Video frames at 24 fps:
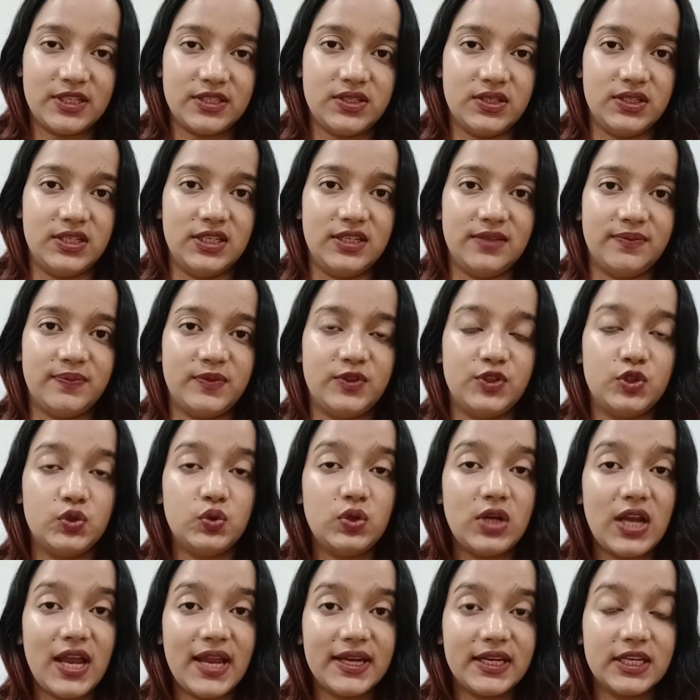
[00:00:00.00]
us today.
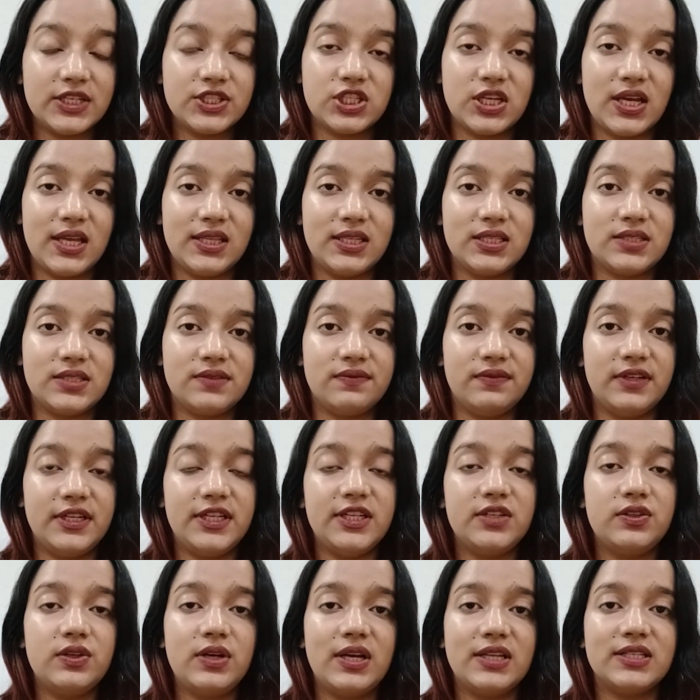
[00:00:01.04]
Do like and share this
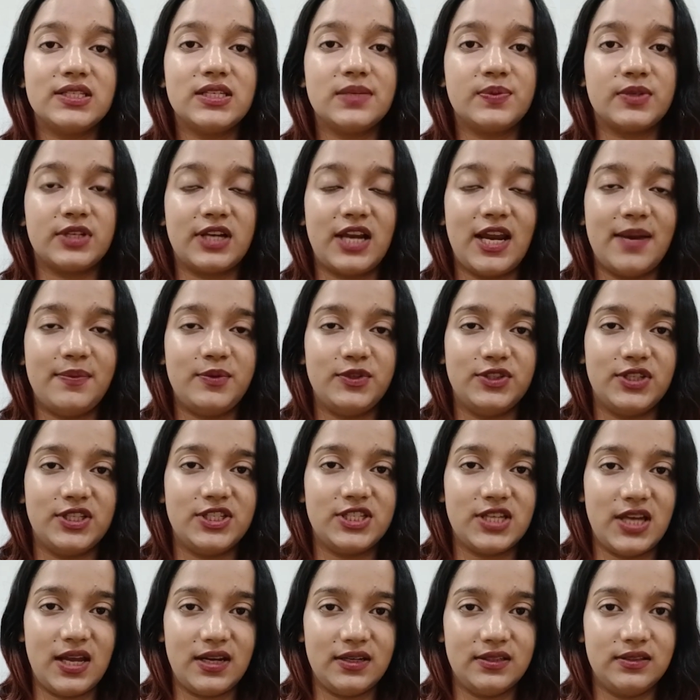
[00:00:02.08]
video and subscribe to the
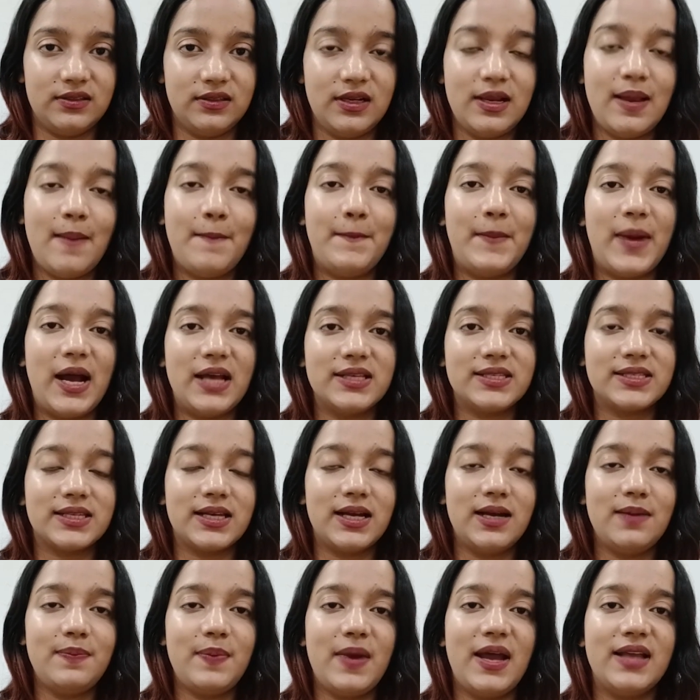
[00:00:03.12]
channel. Mask
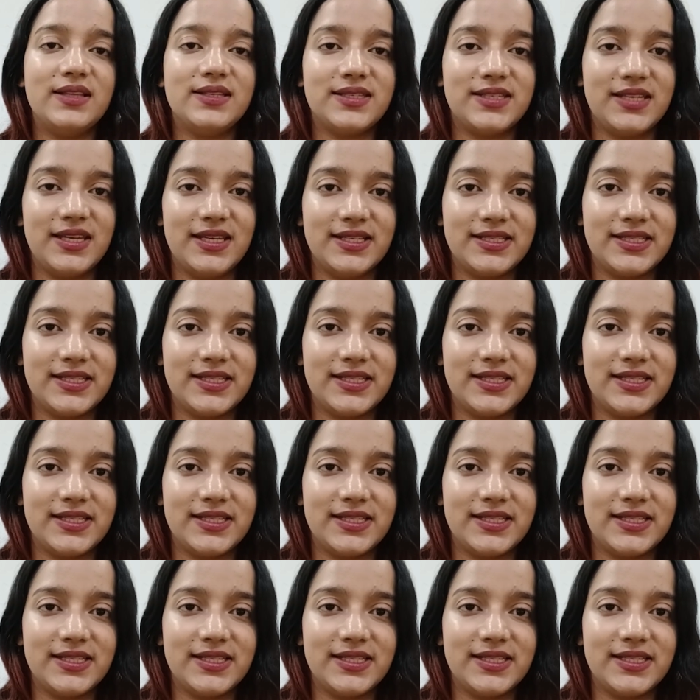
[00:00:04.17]
up and stay